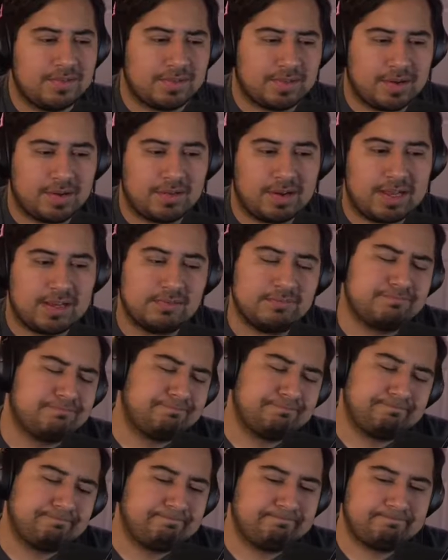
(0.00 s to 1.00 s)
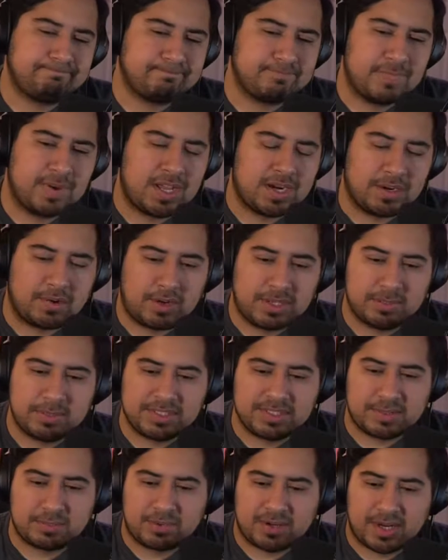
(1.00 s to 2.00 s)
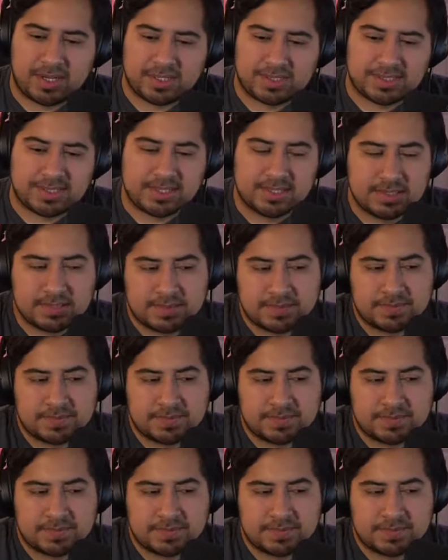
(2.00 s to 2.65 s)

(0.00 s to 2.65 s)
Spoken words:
I don't know. I'd be surprised,